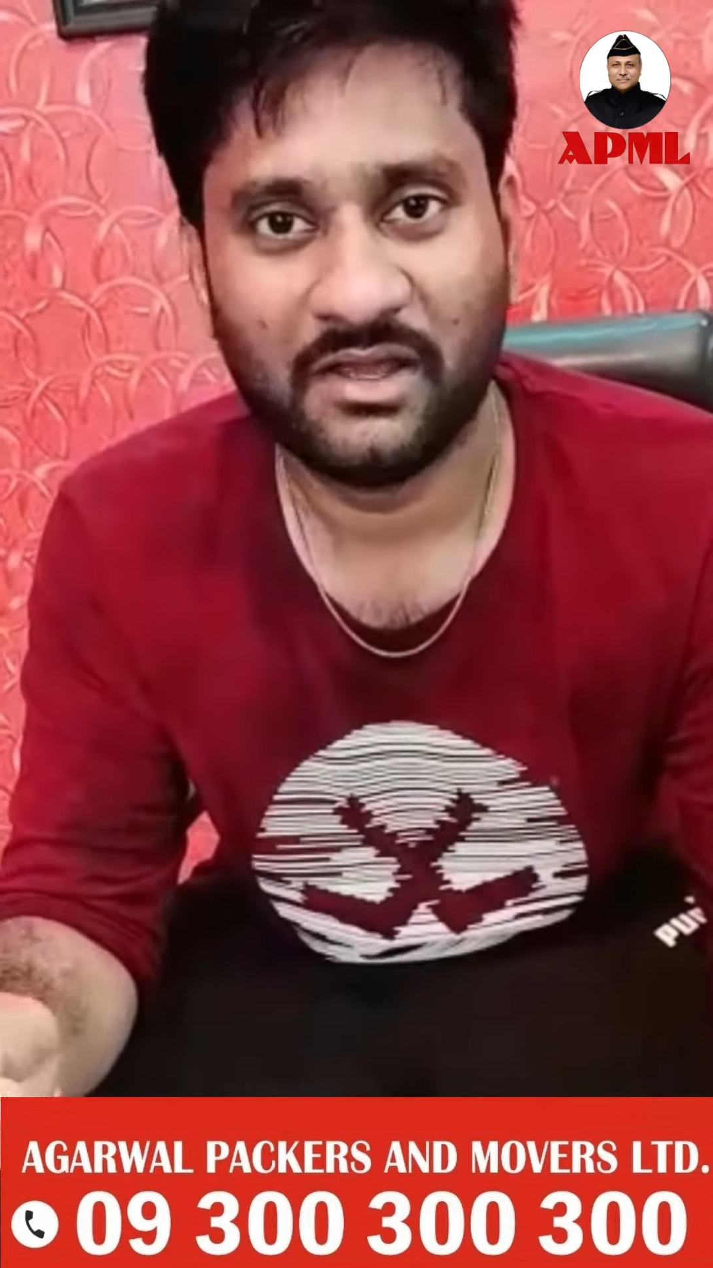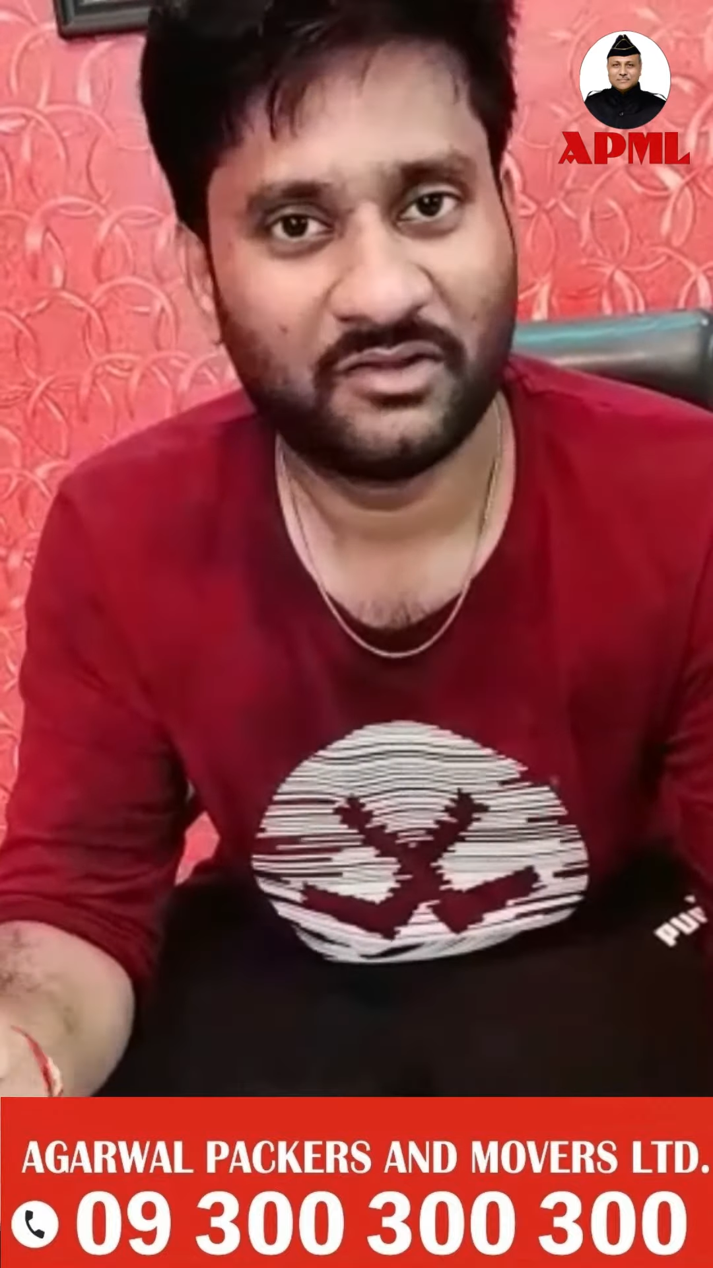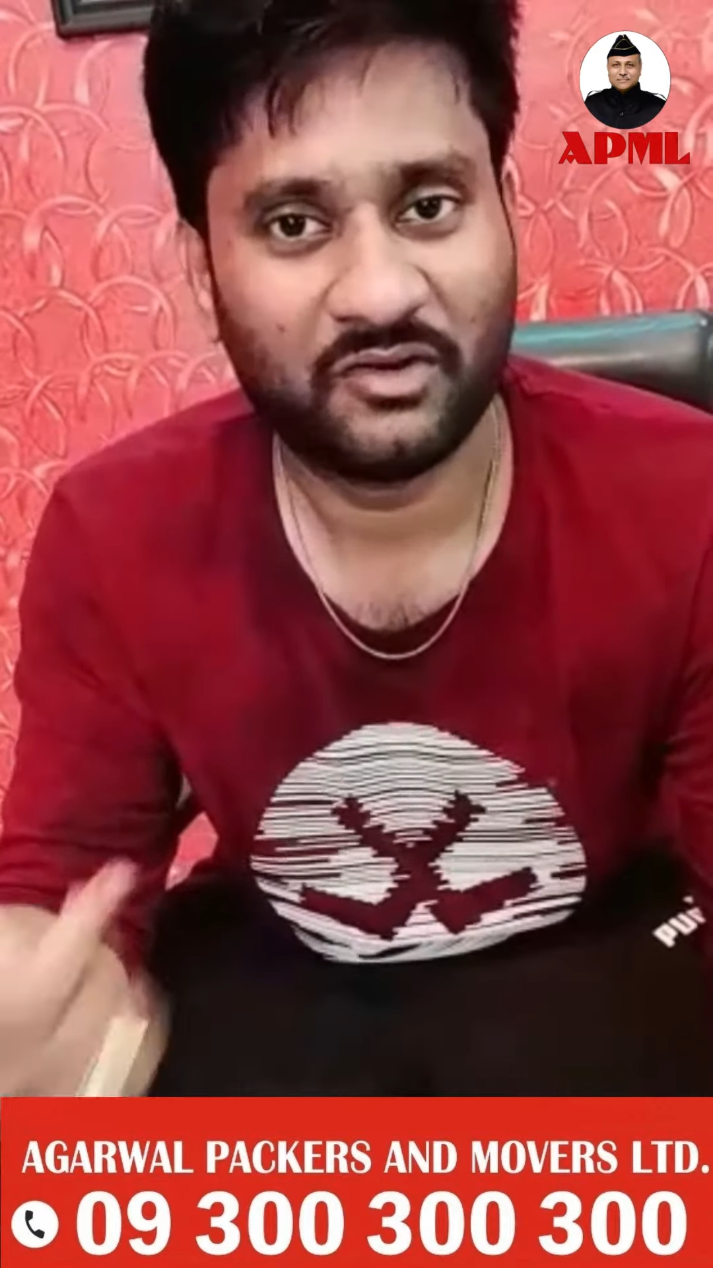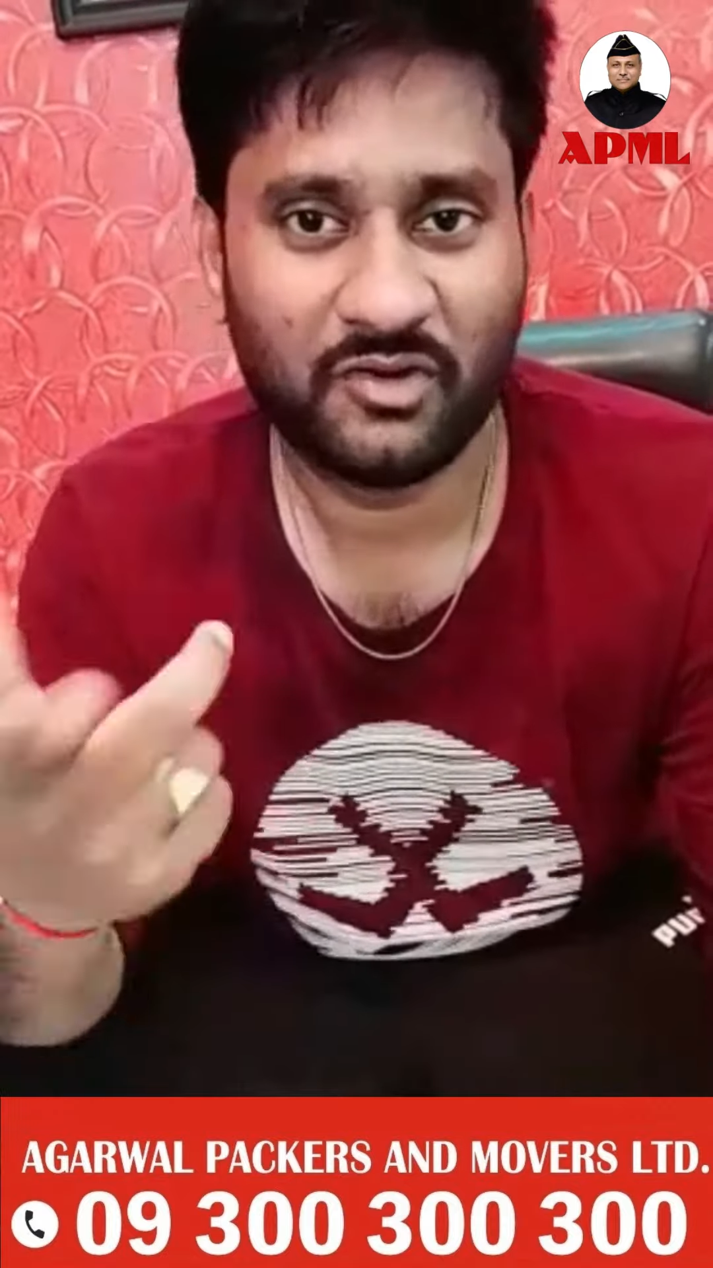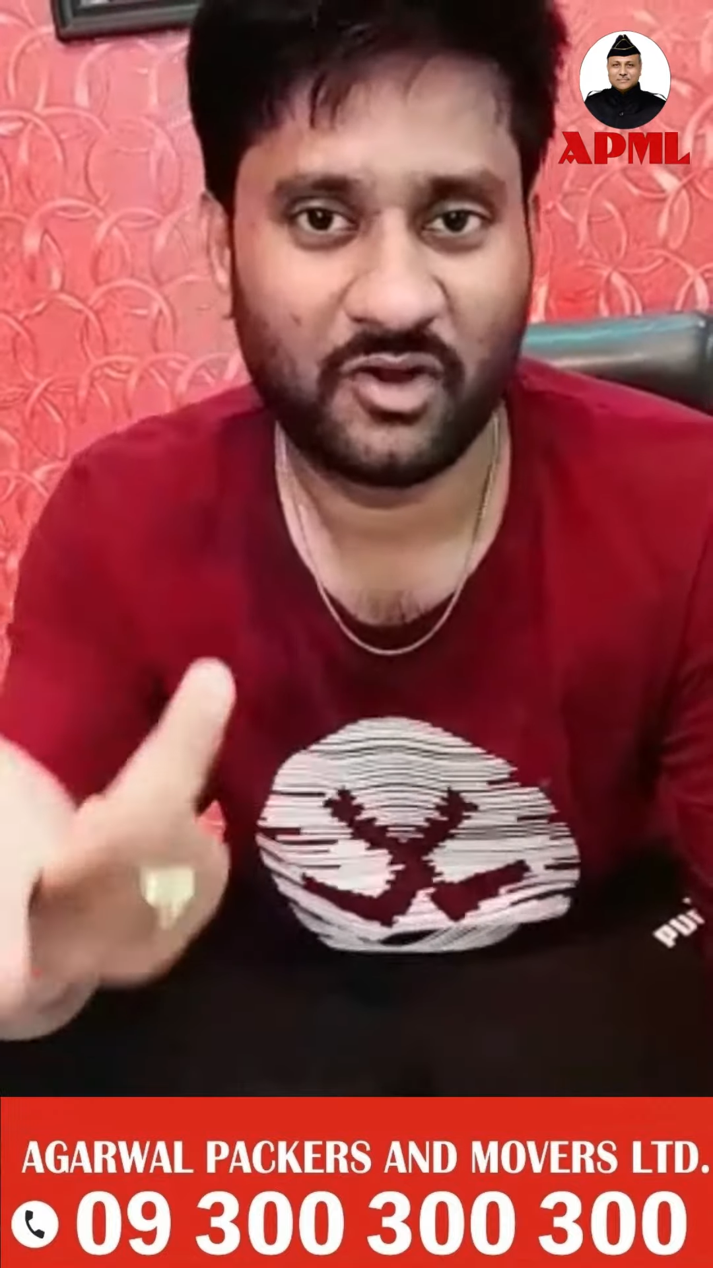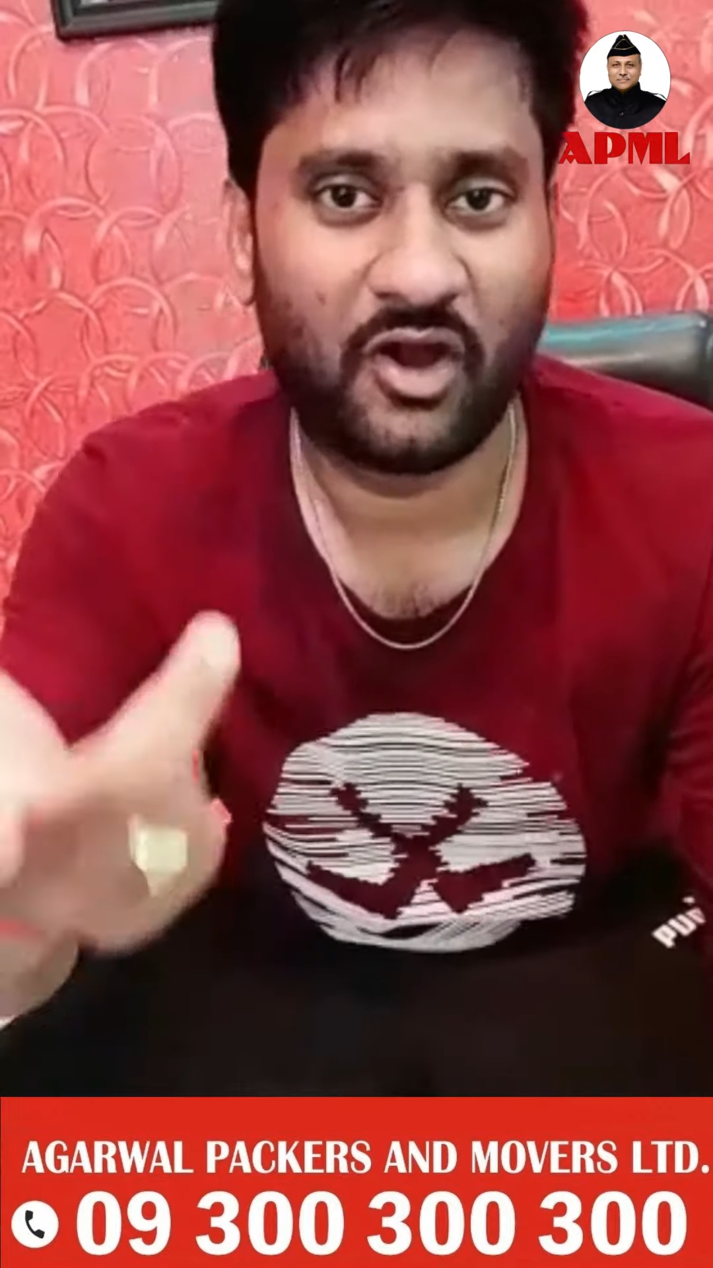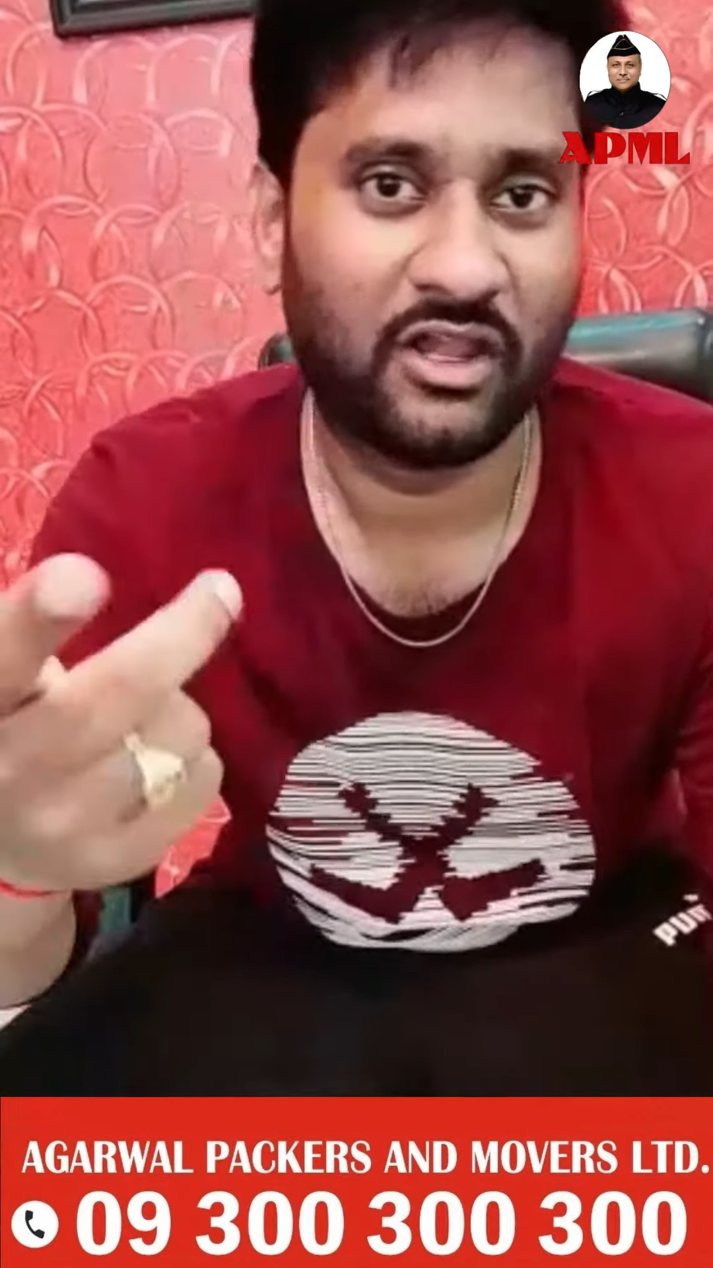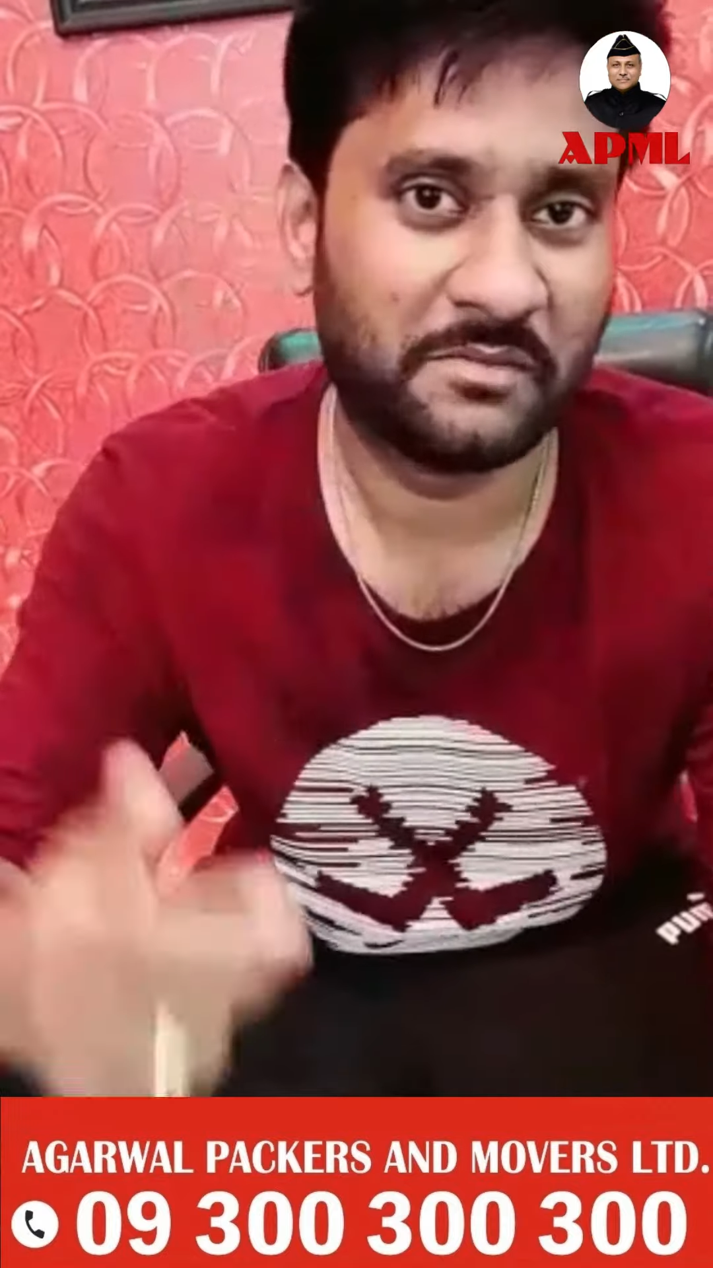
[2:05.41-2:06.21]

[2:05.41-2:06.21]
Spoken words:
So all the